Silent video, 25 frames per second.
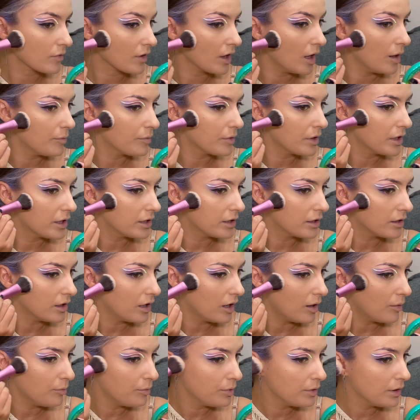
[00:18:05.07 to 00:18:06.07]
I'm gonna
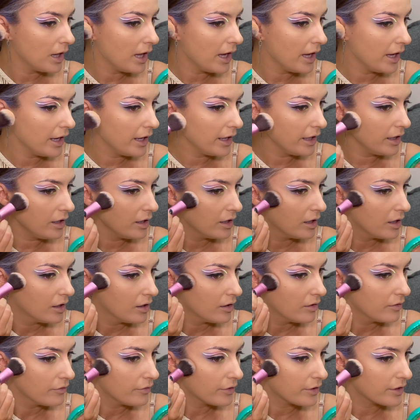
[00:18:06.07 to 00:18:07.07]
apply
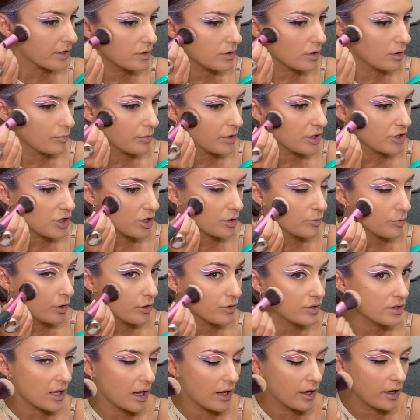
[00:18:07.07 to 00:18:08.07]
first on my
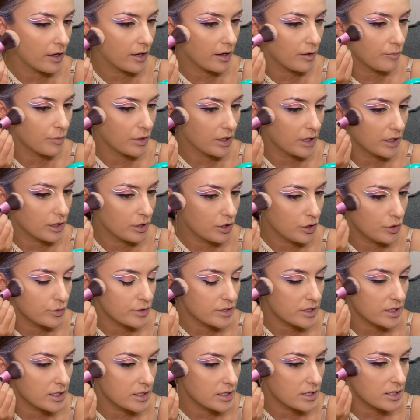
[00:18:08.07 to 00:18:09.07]
cheekbones. I am gonna use
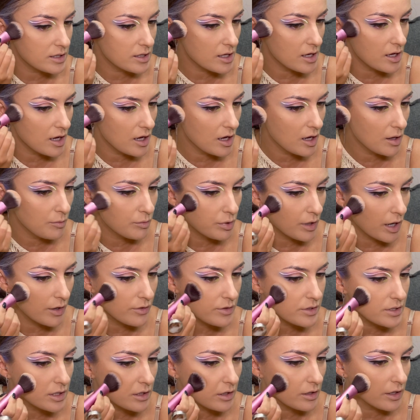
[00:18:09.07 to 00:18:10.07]
this
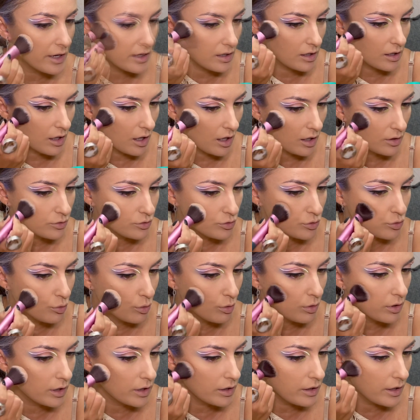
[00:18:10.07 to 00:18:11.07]
bronzer as
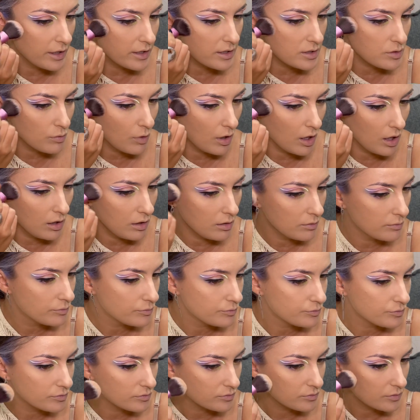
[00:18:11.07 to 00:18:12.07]
contour as well.
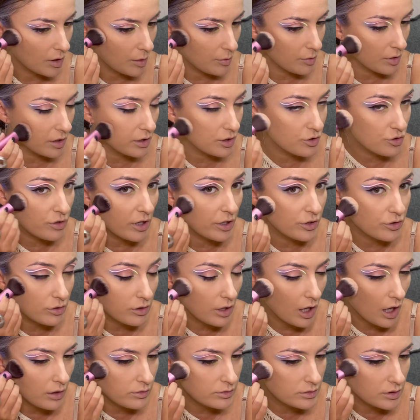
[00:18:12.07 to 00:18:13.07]
I'm gonna try to
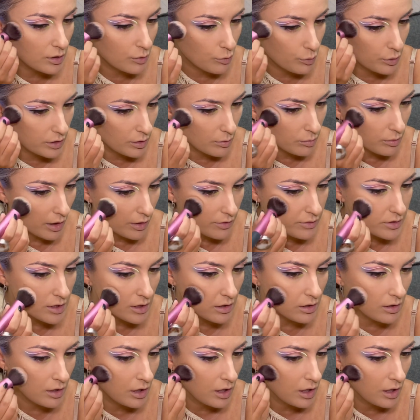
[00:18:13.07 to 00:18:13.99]
contour with the bronzer